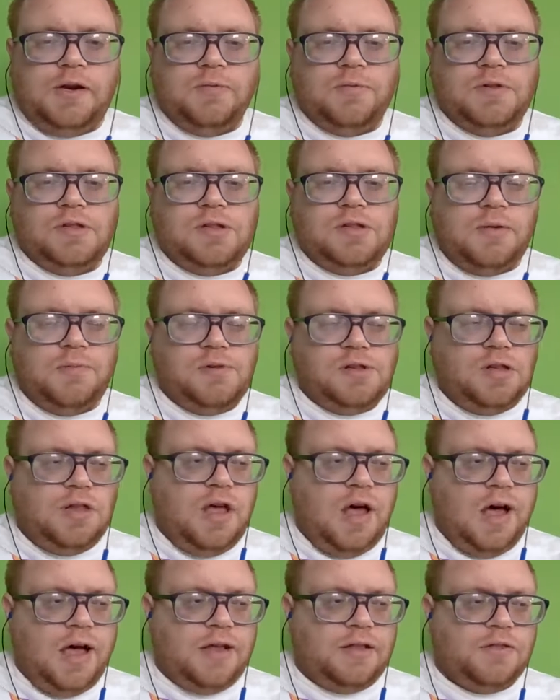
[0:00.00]
It was a
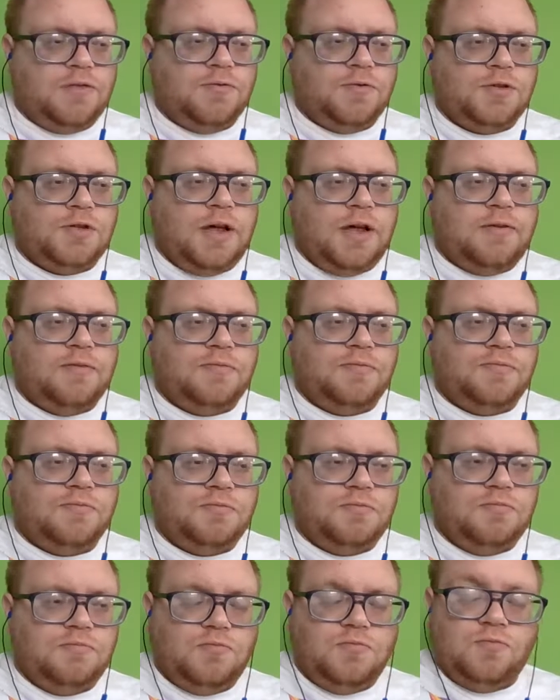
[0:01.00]
lot. There was a lot of
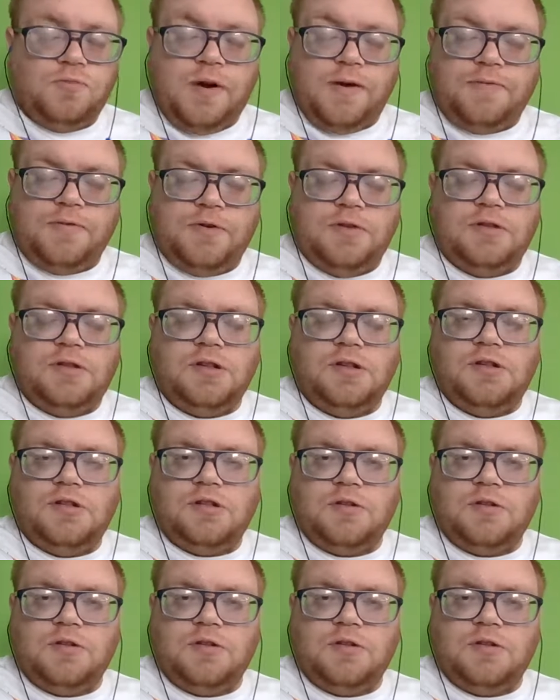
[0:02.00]
references.